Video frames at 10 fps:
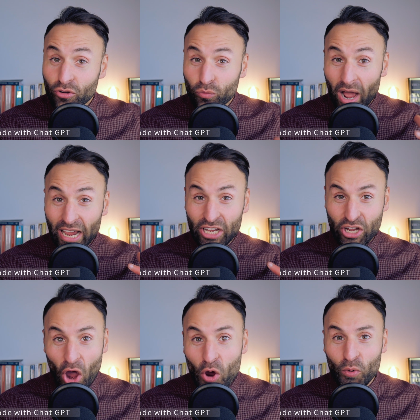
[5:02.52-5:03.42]
to write
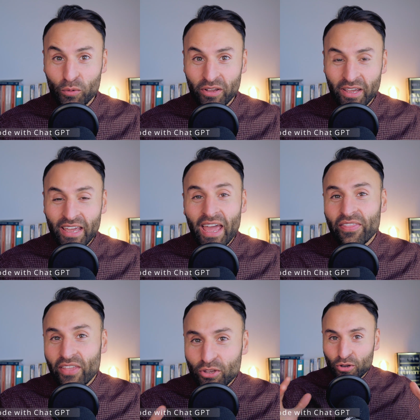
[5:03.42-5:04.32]
code,
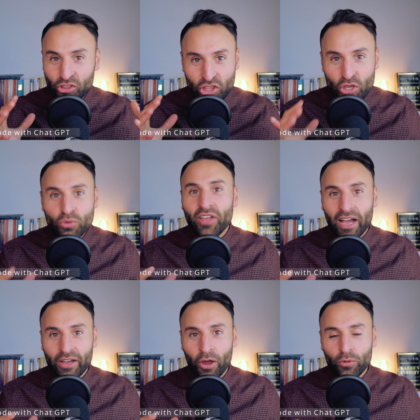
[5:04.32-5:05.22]
and then you can use
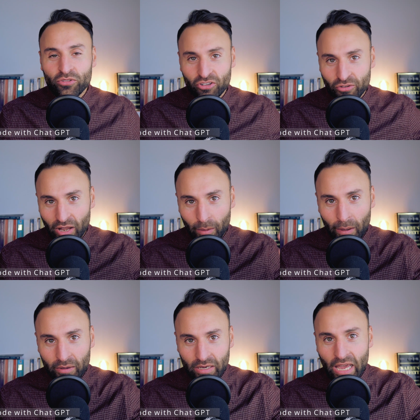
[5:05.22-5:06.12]
that code to develop
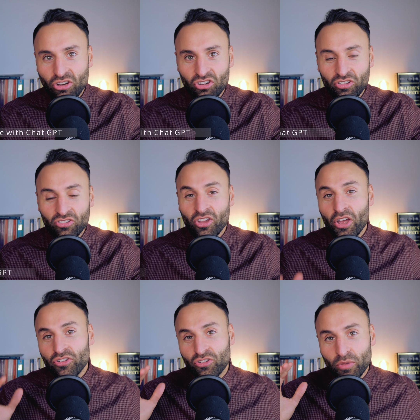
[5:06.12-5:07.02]
applications
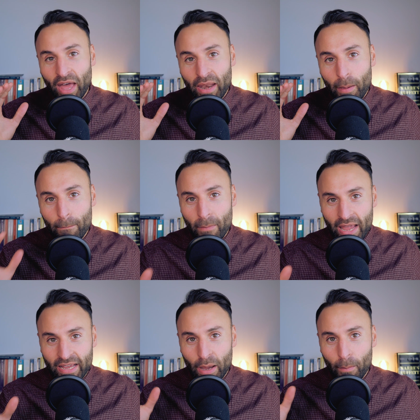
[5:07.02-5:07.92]
to then
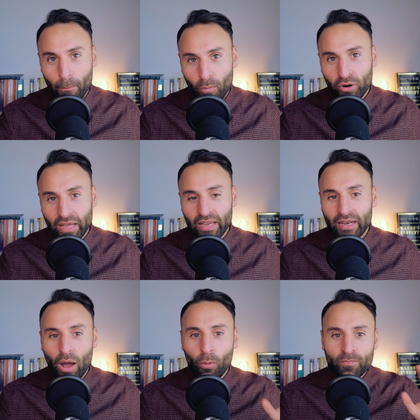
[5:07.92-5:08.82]
make money.
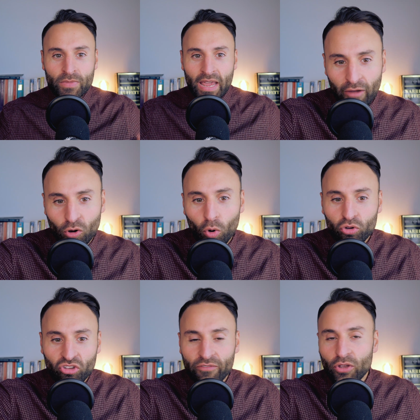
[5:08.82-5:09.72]
Now, of
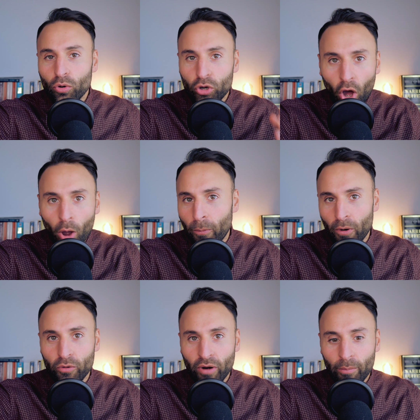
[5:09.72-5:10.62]
course, if you're not a
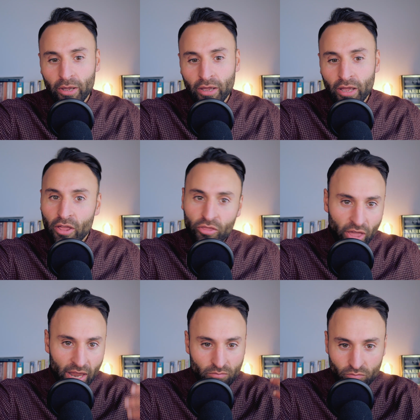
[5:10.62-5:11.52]
programmer,
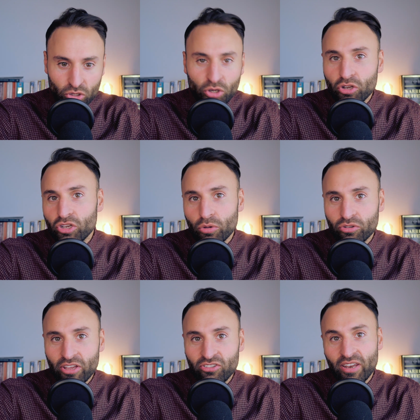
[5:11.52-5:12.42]
then you can use
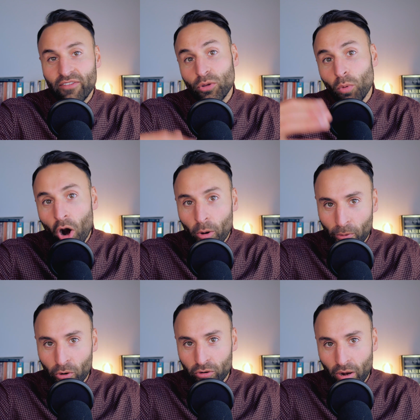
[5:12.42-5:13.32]
this. And if you are a
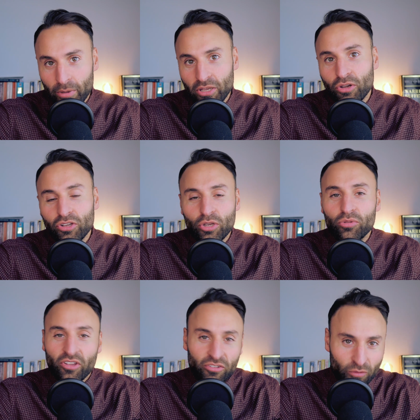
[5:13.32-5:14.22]
programmer, you can
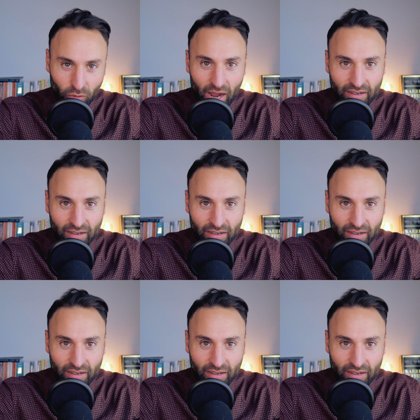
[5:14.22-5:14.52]
use this for